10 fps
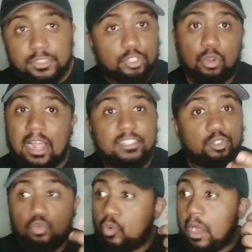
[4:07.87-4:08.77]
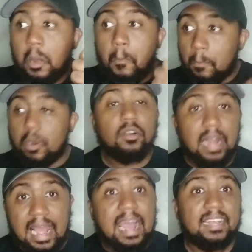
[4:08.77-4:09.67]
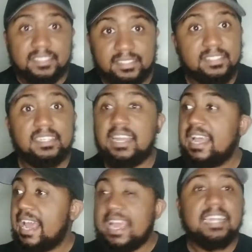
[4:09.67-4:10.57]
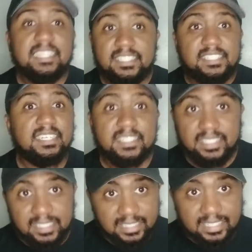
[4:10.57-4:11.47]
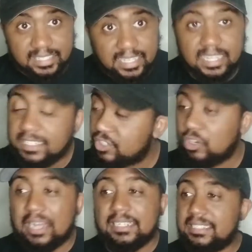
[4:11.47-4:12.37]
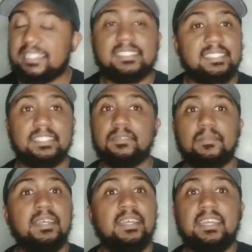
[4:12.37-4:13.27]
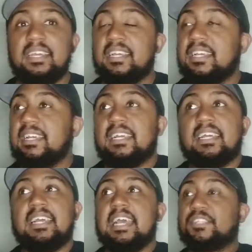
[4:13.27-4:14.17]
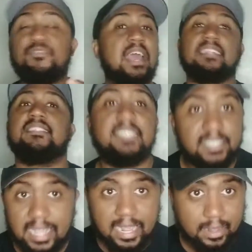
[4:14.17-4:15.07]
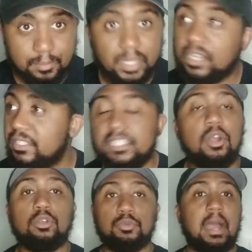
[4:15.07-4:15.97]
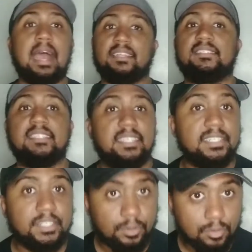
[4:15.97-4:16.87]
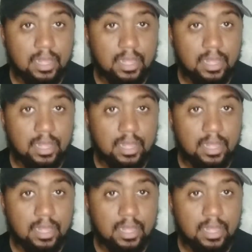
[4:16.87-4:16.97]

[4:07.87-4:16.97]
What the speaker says: is trying to murder Asta any chance he can get. He's trying to get to him as fast as he can, because he knows what Asta can do.